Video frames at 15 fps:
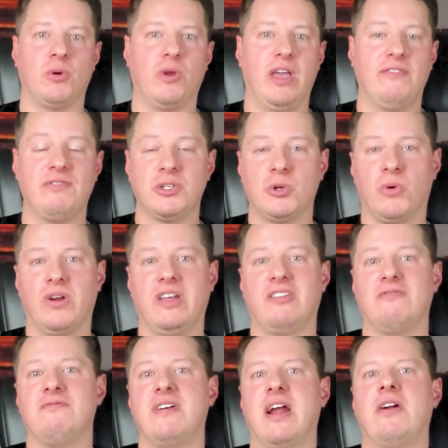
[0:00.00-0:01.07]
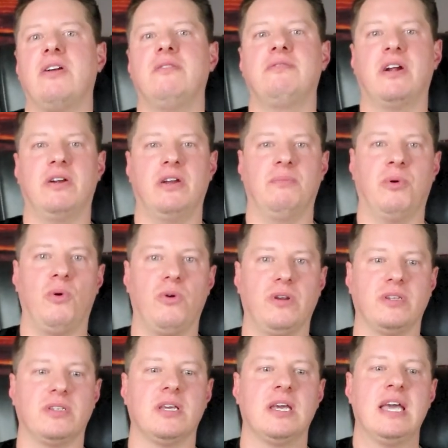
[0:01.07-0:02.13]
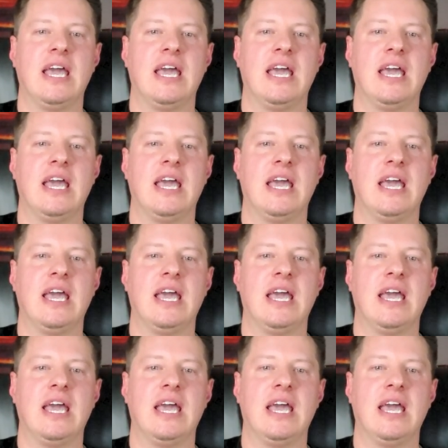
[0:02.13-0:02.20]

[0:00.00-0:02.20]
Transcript: inventory is very, very important.